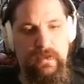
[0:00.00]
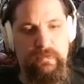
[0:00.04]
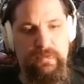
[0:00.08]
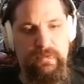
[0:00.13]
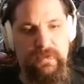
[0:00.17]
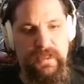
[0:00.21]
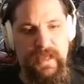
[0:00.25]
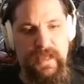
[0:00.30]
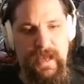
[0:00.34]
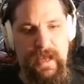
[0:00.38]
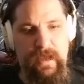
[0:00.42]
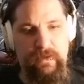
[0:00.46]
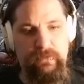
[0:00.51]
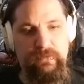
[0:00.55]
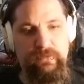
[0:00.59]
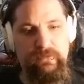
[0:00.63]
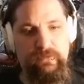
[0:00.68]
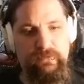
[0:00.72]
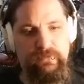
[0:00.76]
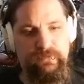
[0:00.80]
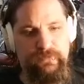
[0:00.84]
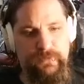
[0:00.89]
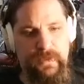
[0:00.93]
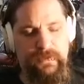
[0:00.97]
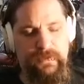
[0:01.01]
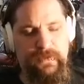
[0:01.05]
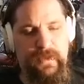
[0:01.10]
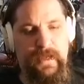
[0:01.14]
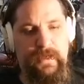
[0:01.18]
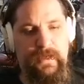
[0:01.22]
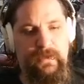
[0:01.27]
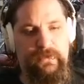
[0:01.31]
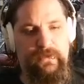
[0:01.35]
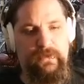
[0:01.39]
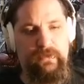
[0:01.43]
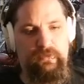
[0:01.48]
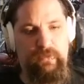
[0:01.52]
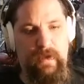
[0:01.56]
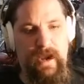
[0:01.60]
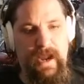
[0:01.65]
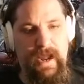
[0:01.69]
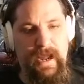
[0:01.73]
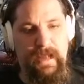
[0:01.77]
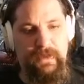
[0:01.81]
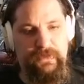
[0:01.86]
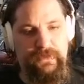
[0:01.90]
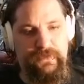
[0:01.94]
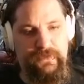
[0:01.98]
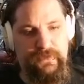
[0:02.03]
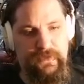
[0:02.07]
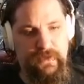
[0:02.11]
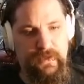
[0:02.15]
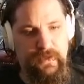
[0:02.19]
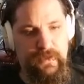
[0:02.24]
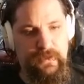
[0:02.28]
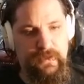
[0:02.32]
But yeah, unlike the rats,